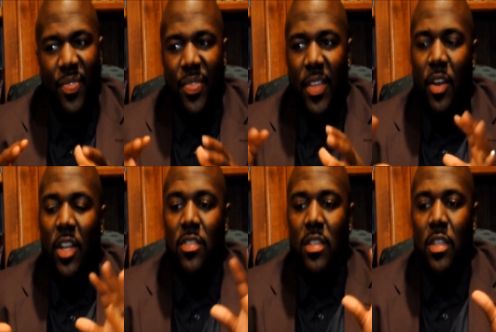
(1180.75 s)
They're
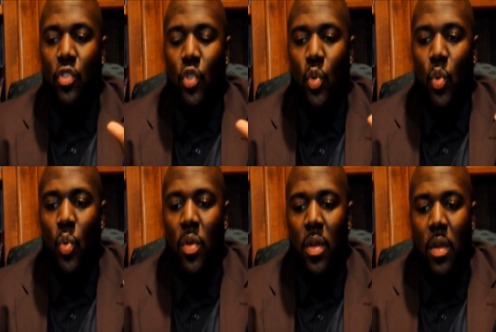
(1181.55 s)
listening to
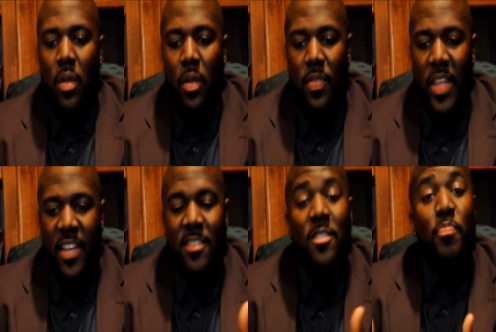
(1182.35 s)
the
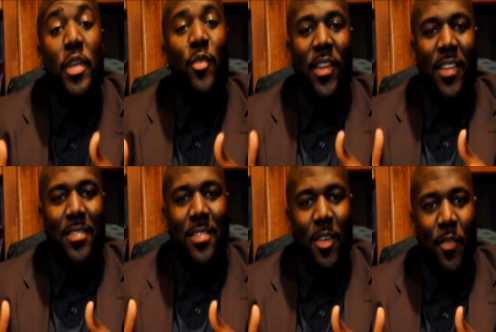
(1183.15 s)

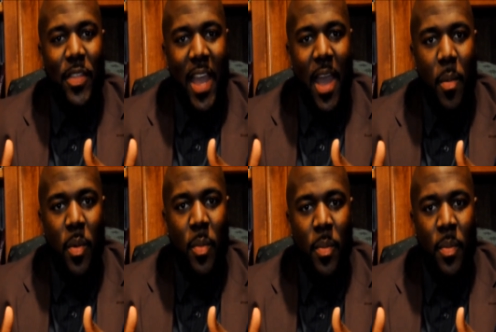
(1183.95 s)
experience of the album.
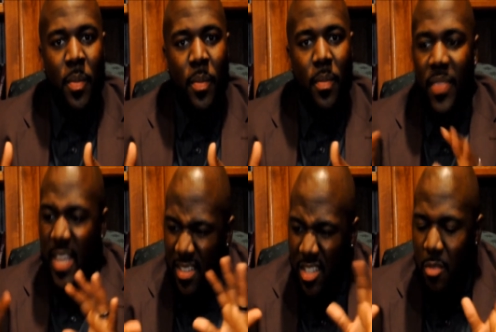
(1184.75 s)
The
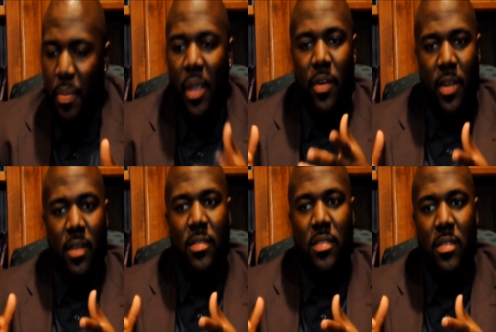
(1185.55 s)

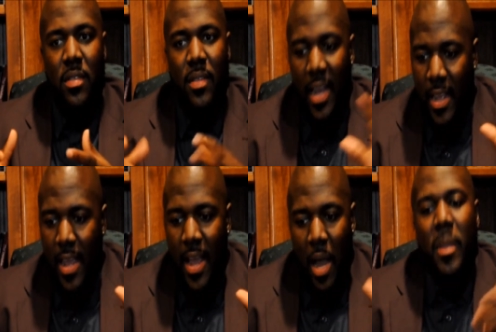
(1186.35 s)
experience. Like,
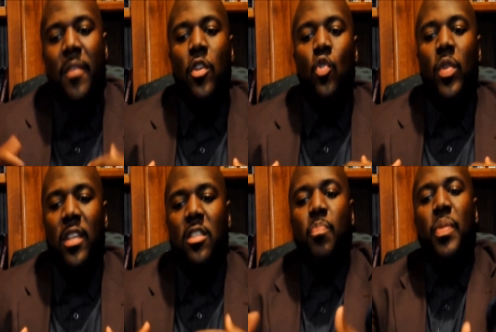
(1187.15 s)
I'm giving you an
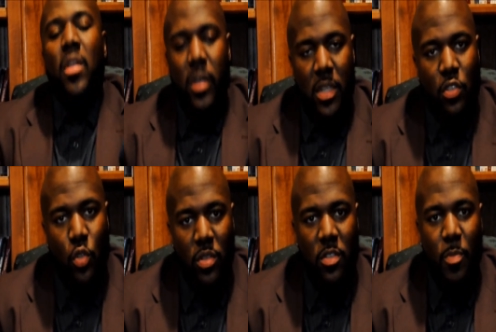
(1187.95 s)
experience
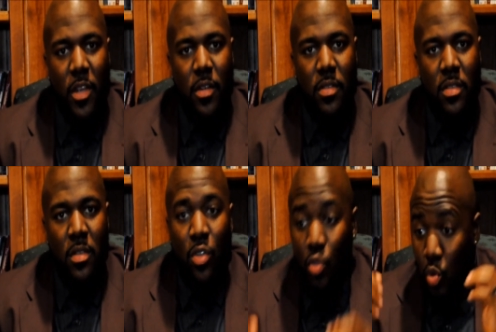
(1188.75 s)
through the speakers,
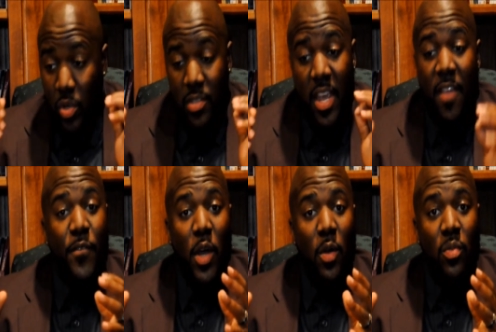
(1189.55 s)
through these
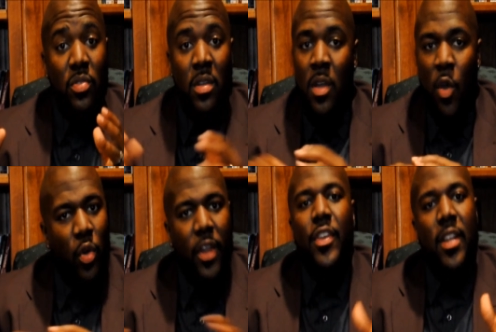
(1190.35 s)
headphones.
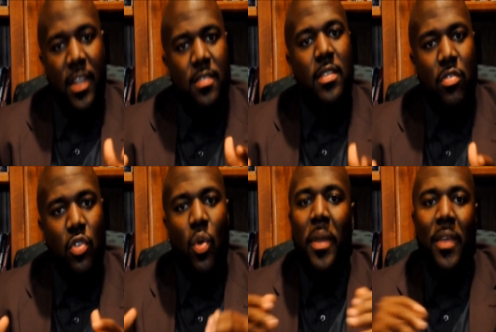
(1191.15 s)
Whatever you're listening
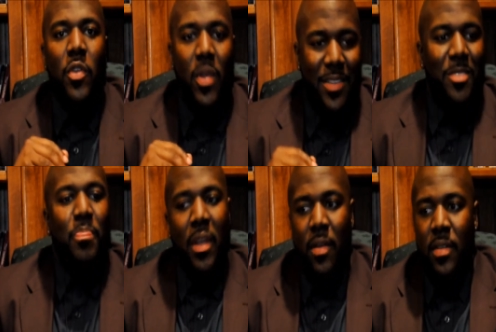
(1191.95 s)
to, I'm giving you an
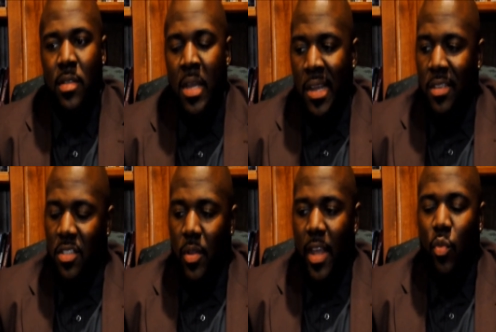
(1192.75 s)
experience.
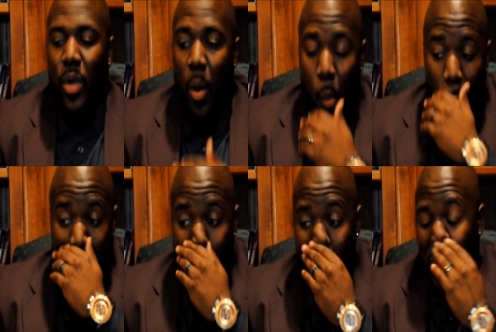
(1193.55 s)
So that's what I
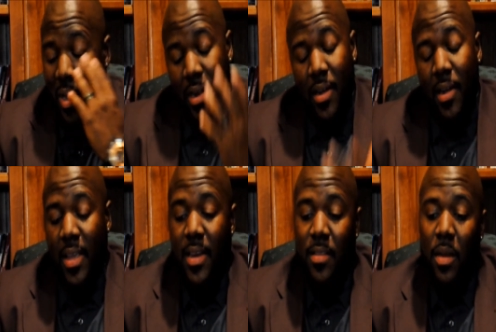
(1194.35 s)
wanted. But
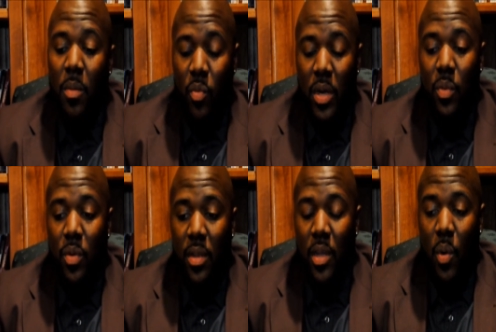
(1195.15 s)
it ended up really,
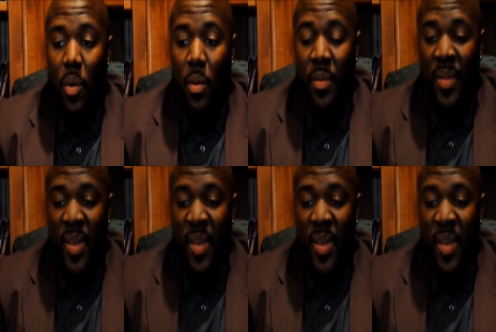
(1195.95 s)
really going